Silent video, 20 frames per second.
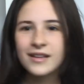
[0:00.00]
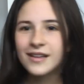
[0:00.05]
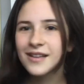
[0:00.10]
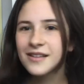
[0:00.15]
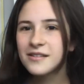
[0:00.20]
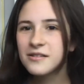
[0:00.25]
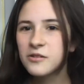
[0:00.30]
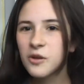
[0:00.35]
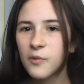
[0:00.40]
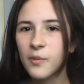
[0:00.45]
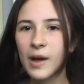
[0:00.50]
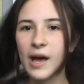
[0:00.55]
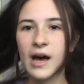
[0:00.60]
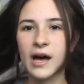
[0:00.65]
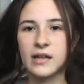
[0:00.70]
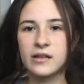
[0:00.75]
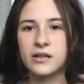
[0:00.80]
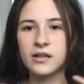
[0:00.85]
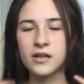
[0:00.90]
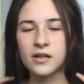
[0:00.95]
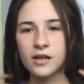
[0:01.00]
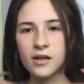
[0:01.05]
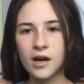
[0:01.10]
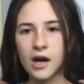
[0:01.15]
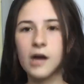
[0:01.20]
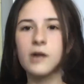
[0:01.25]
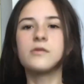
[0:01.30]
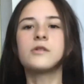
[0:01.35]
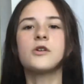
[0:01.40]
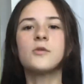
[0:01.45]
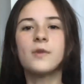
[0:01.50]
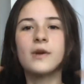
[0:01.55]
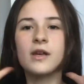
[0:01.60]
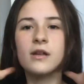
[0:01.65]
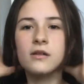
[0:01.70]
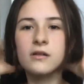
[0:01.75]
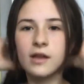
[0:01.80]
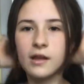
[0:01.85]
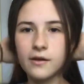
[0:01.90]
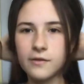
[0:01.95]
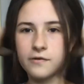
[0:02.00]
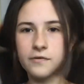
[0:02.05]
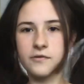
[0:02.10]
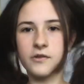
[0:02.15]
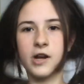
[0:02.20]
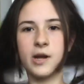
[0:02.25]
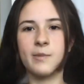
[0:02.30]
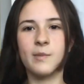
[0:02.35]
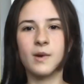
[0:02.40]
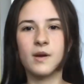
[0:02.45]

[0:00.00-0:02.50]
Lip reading: It's not bad. I was hoping it'll like frame